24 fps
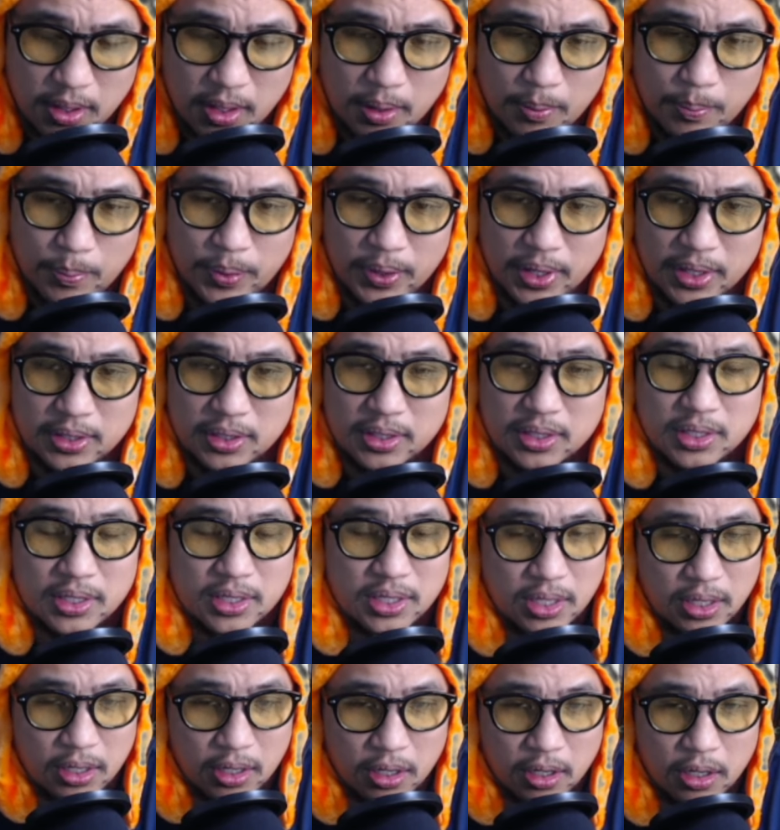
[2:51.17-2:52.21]
But
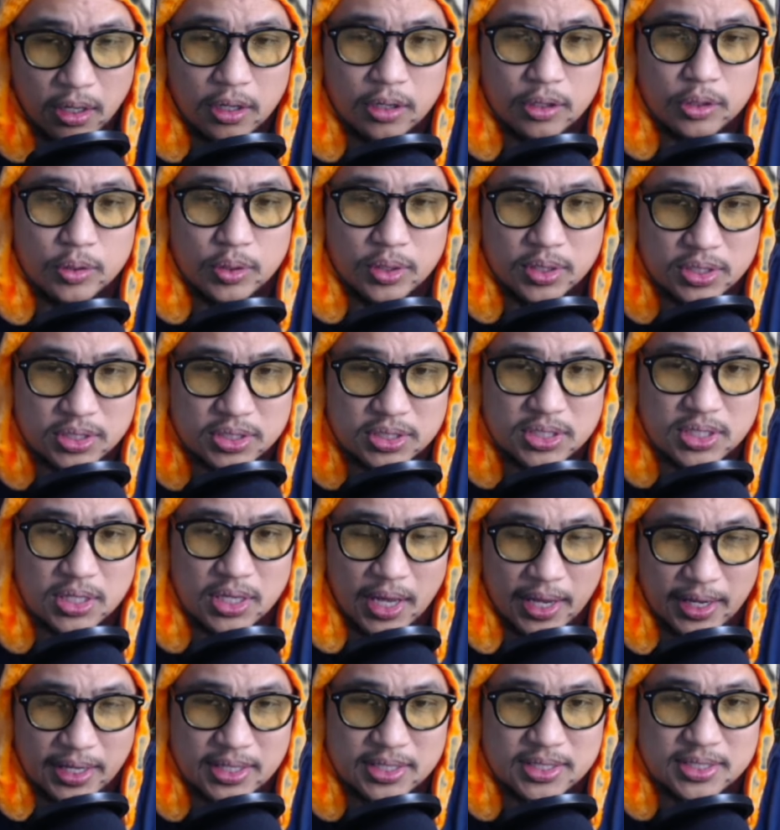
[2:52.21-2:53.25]
here you can see,
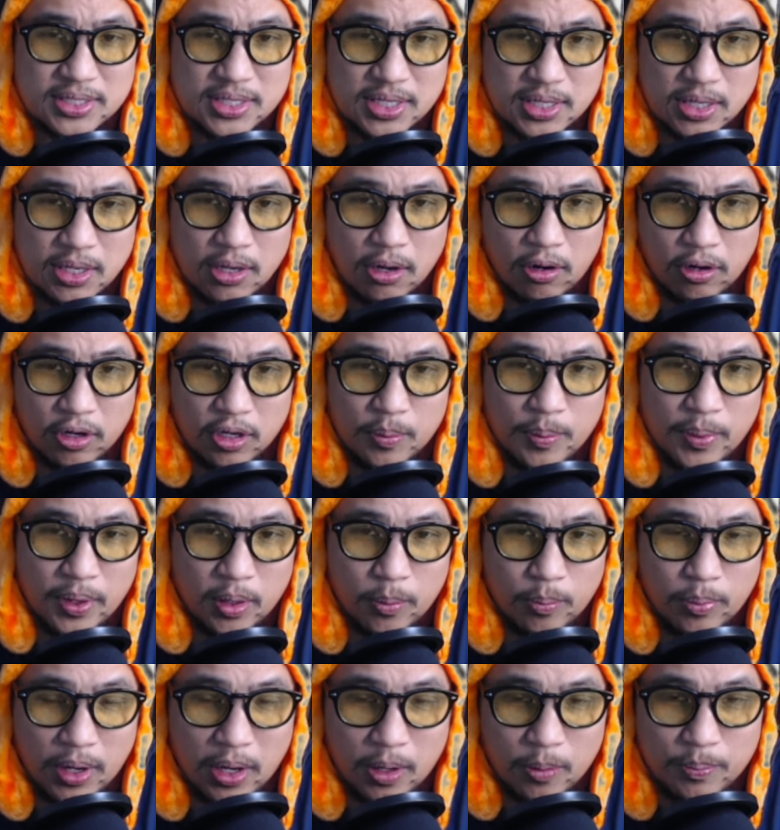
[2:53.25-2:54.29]
I can see Arni
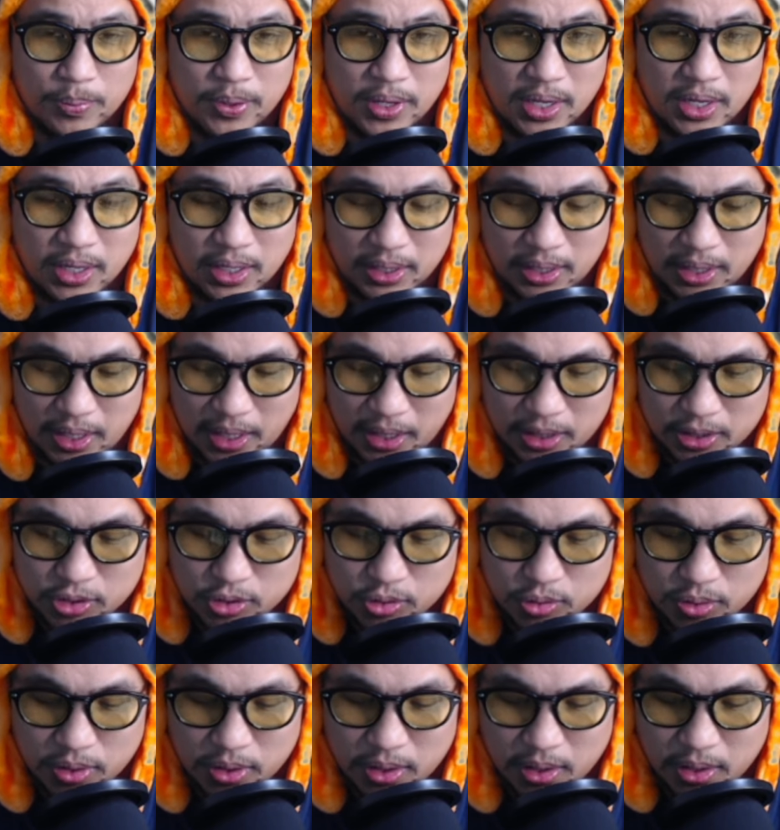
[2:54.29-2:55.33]
Metalbrow being an
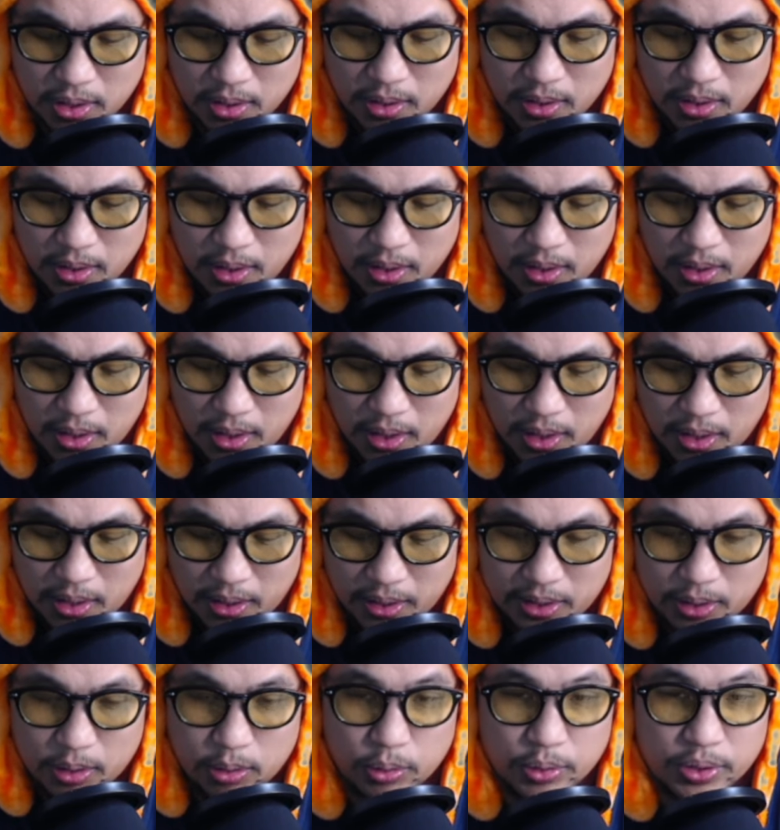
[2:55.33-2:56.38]
extra
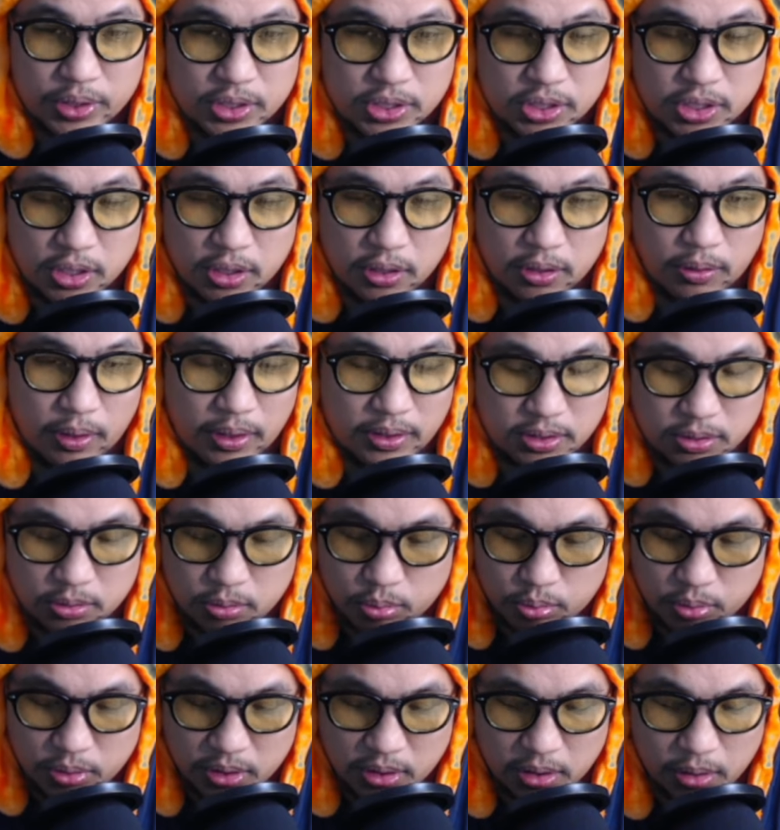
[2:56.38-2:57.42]
creature that's
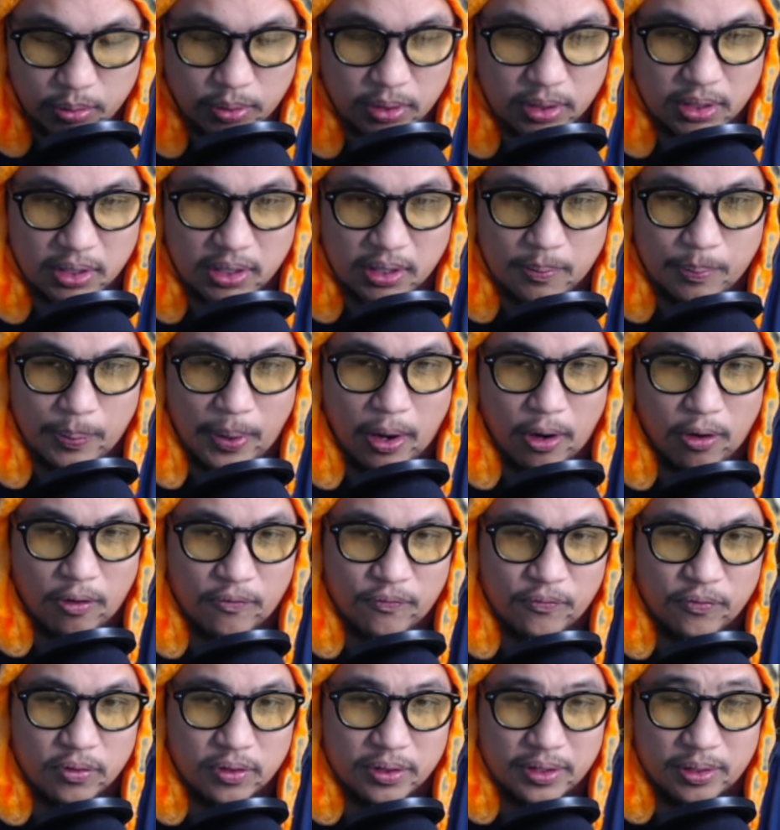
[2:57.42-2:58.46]
really, really
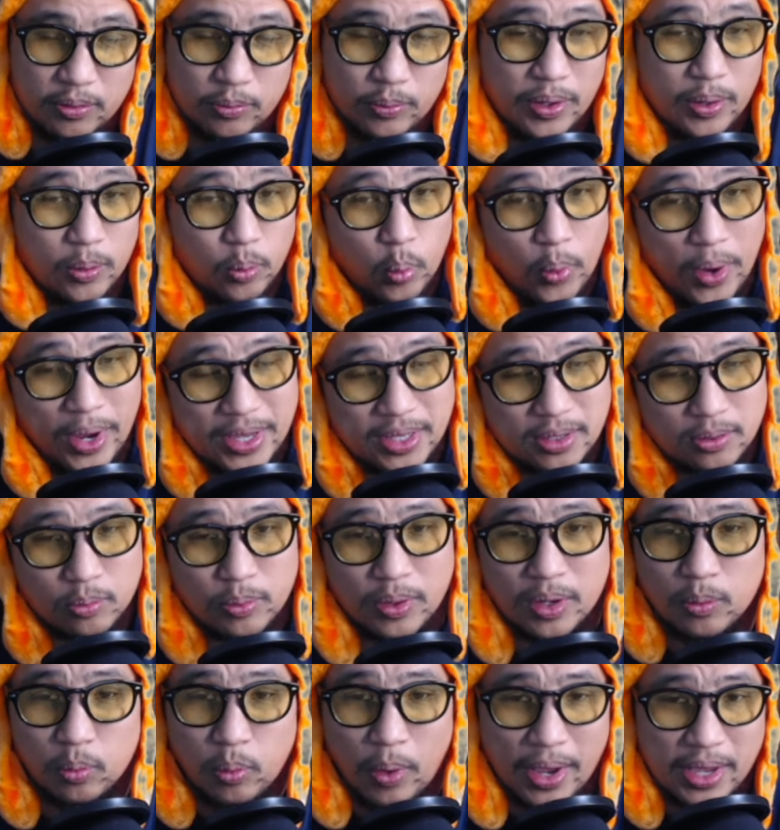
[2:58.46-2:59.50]
powerful in red-white.
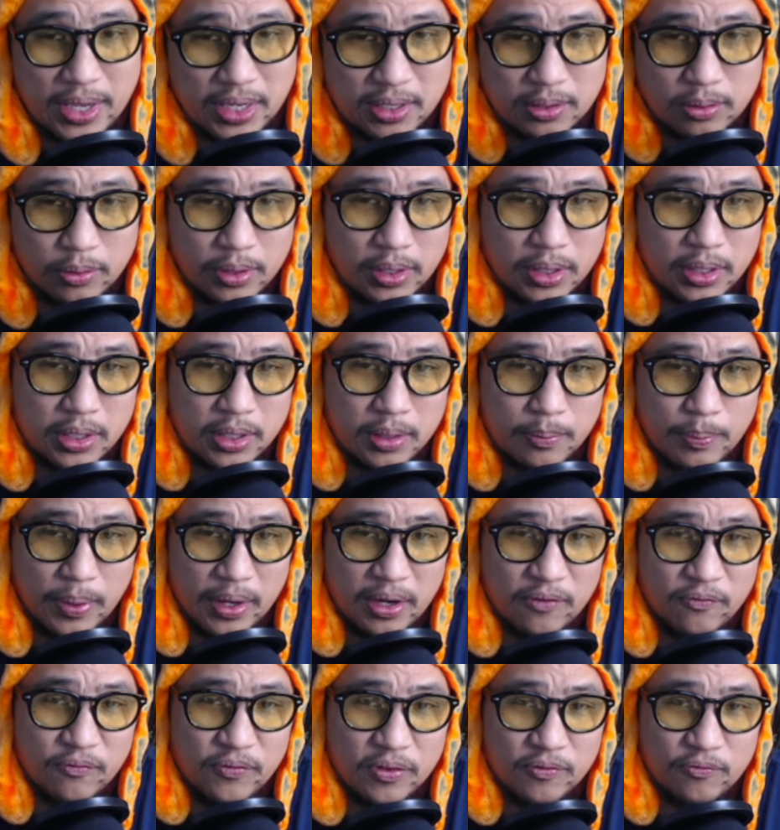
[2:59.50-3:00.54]
Red-white can really
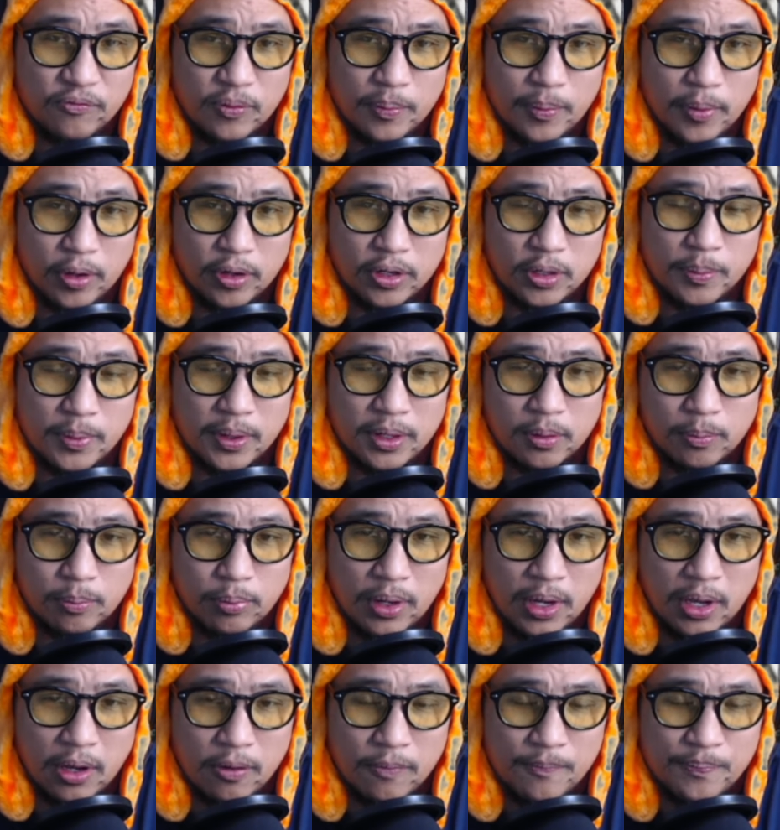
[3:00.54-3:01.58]
benefit from Arni
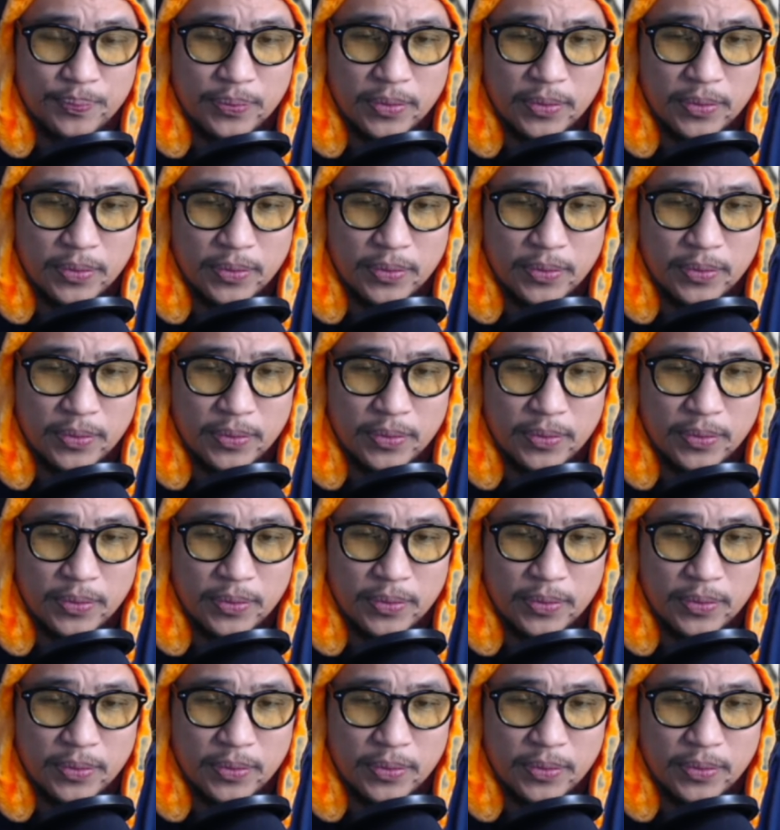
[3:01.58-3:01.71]
Metalbrow,